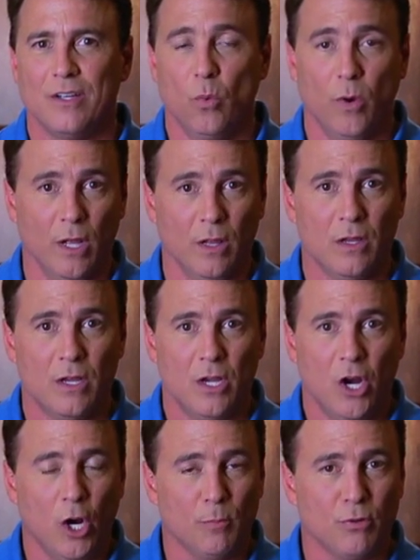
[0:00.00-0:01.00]
Well,
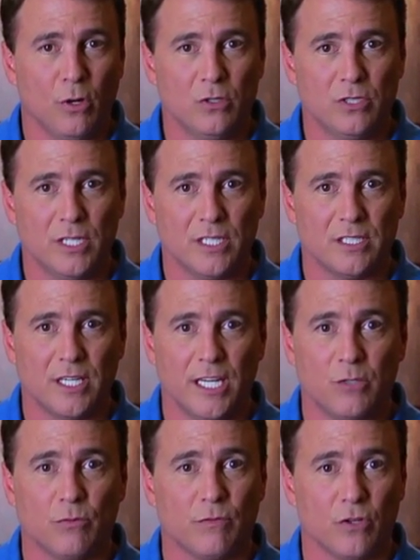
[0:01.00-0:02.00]
our Pro 6
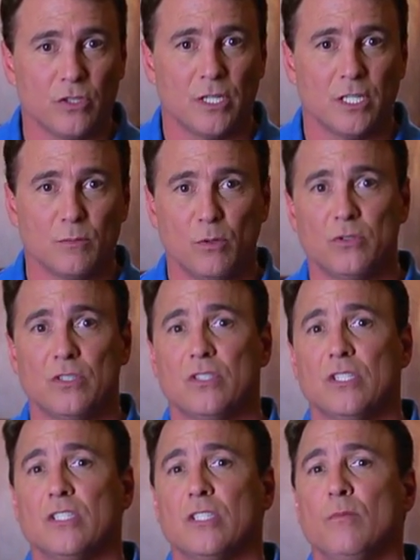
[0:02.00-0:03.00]
Stage Reverse Osmosis
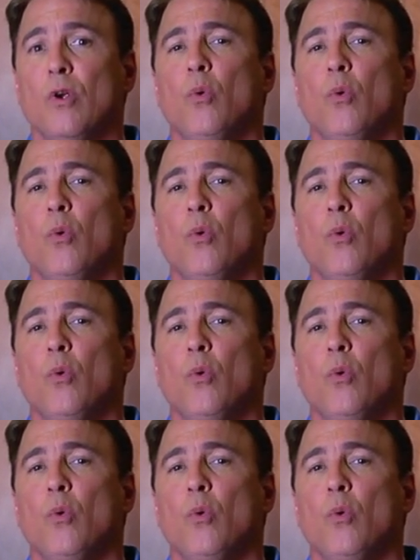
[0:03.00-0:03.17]
System